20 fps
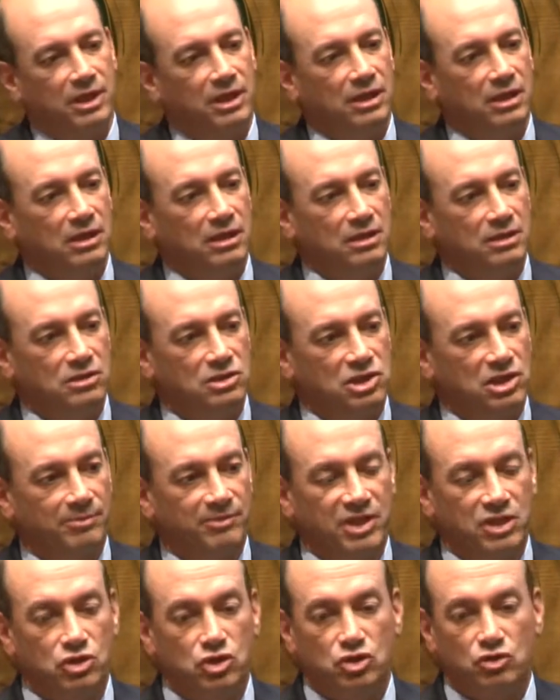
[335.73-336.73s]
It's
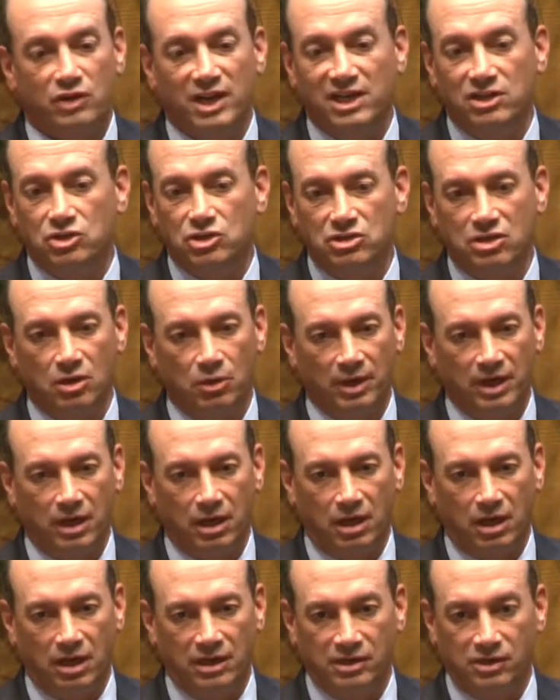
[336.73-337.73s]
something strange is going
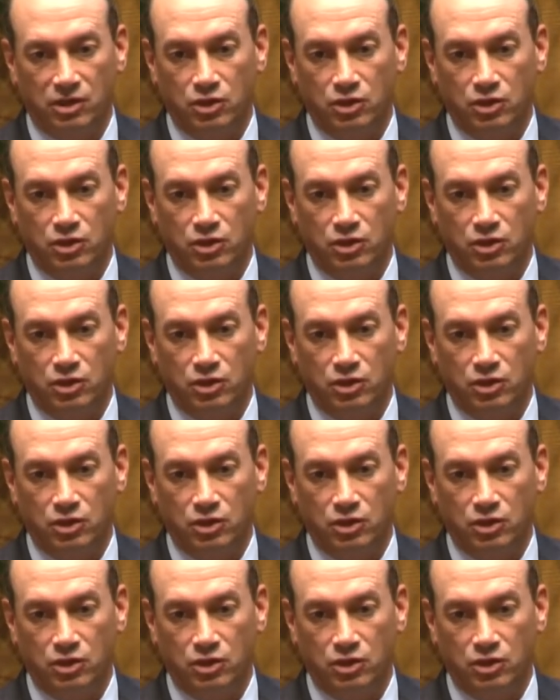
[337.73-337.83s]
on,